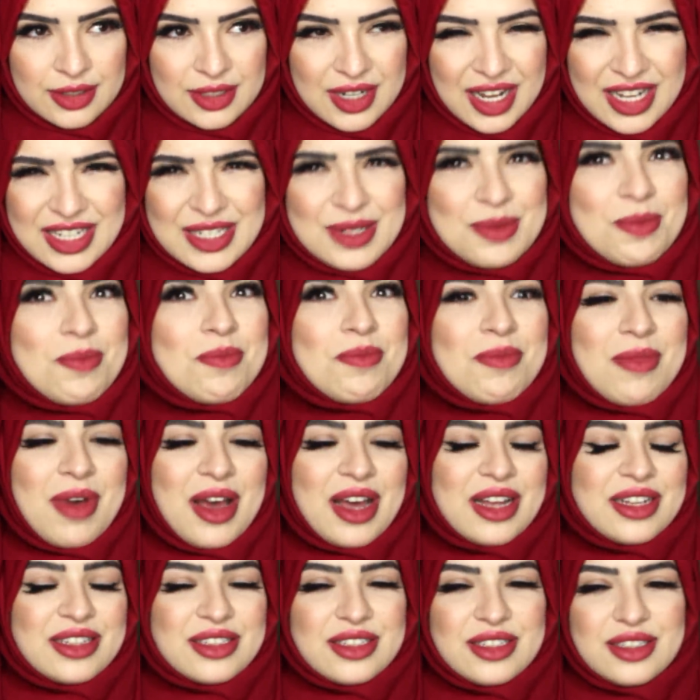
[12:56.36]
That's
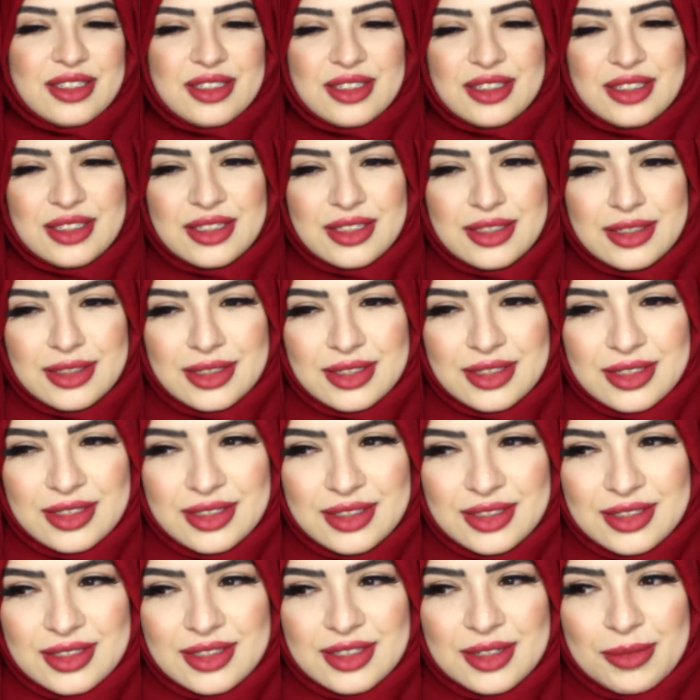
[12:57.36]
mad.
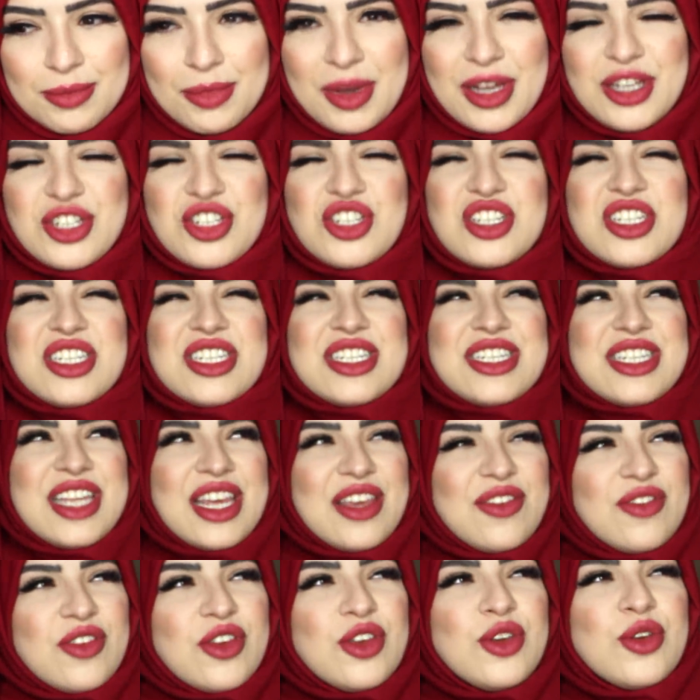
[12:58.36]
Imagine
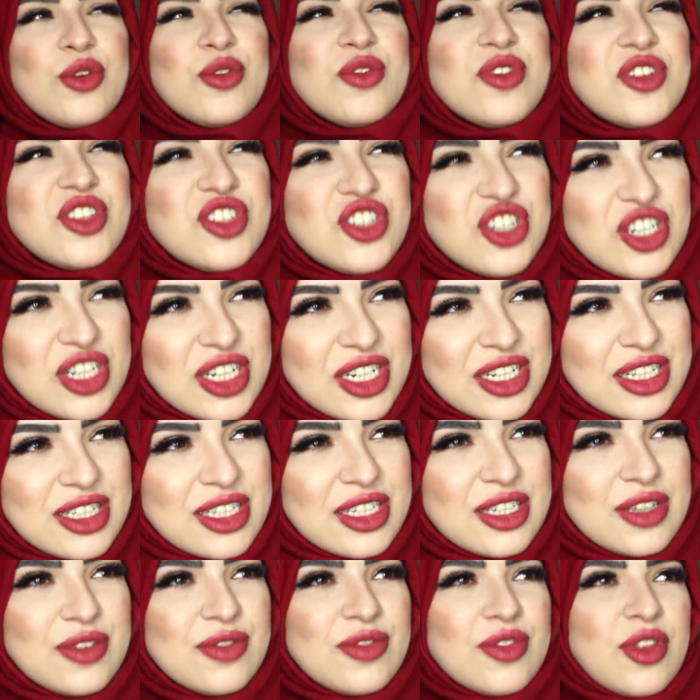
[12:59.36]
saving your
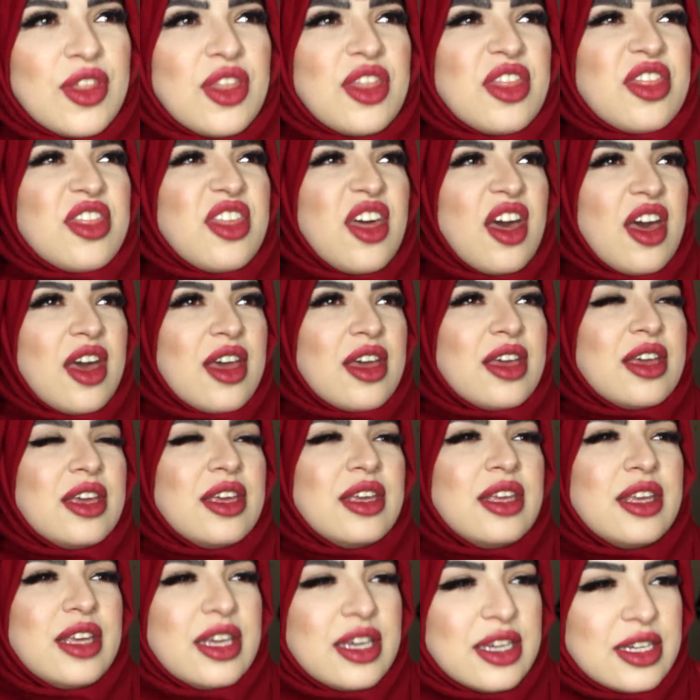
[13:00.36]
virginity for 30
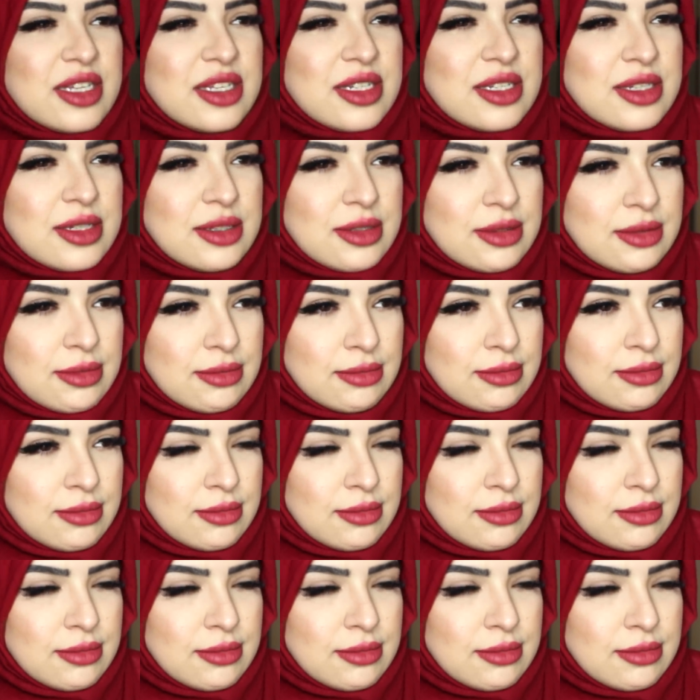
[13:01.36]
years.